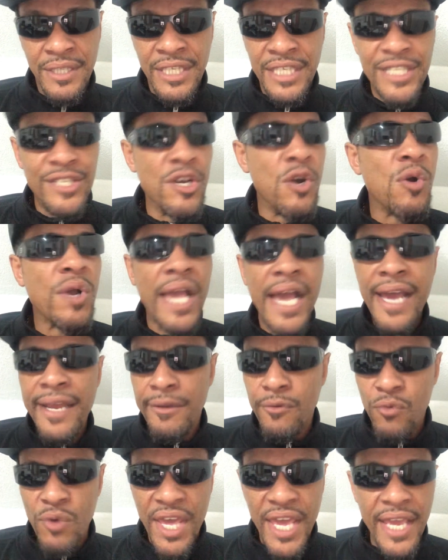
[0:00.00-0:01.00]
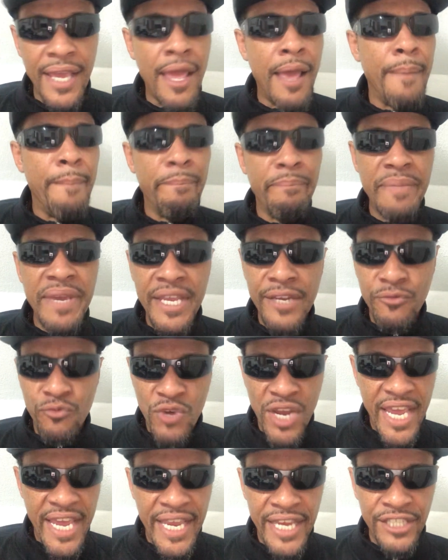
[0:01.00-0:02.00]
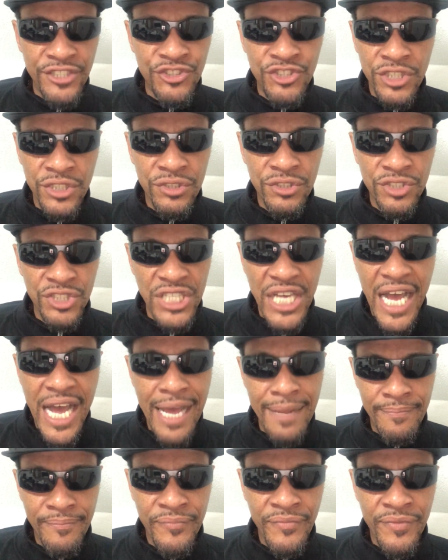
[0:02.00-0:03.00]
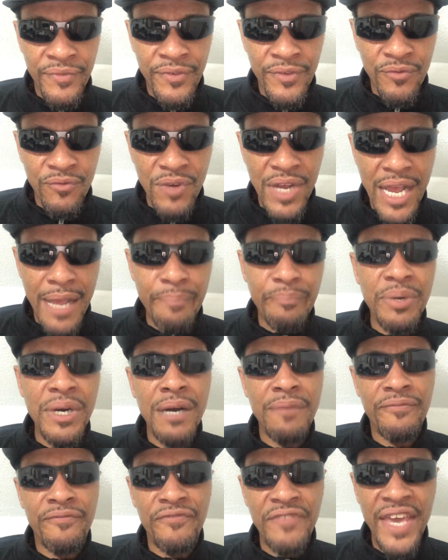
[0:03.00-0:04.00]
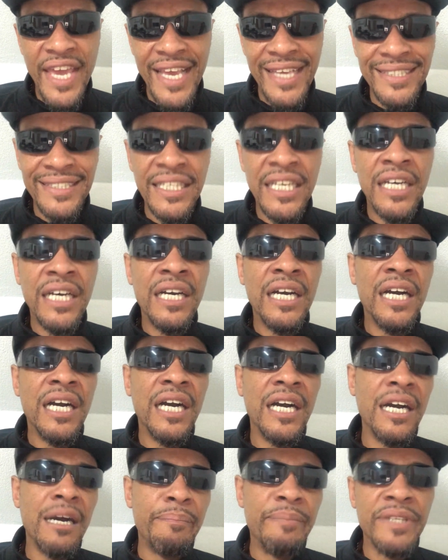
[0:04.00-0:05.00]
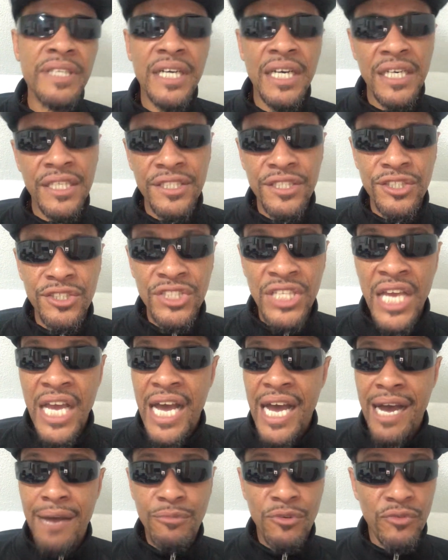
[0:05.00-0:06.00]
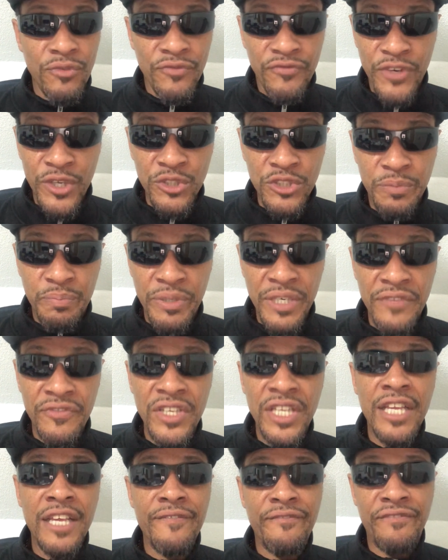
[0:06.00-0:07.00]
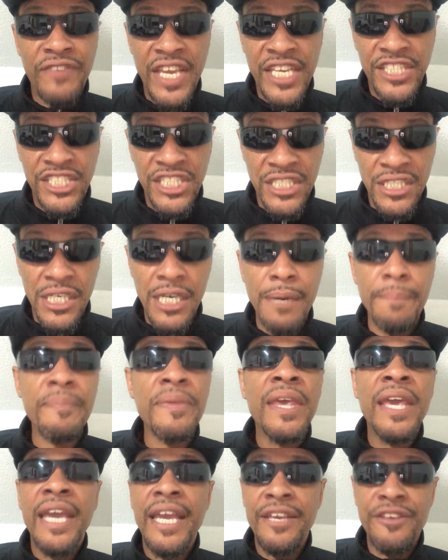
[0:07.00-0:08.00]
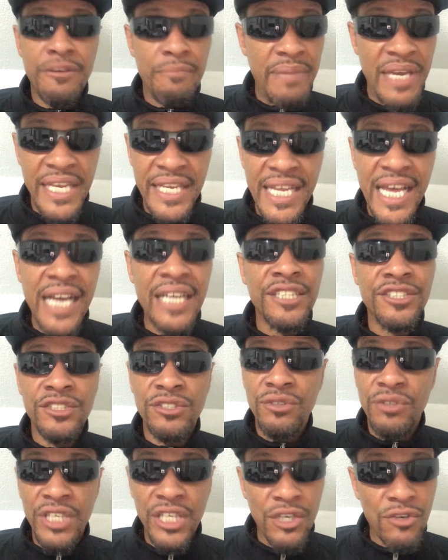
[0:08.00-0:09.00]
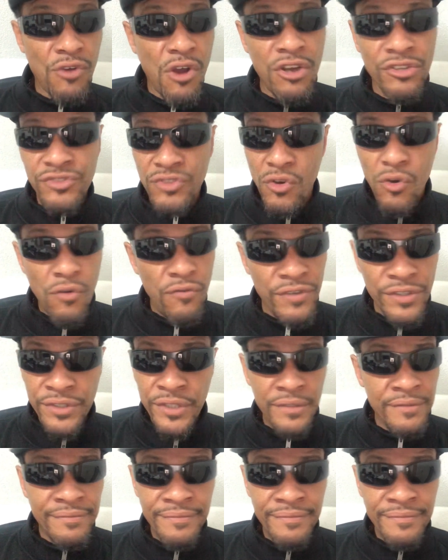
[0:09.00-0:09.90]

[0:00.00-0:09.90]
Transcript: No kind of way. Mid range shot, right? Pump fakes, up and unders. I'm a reverse pivot and face you up. And you better not because you're going to get crossovered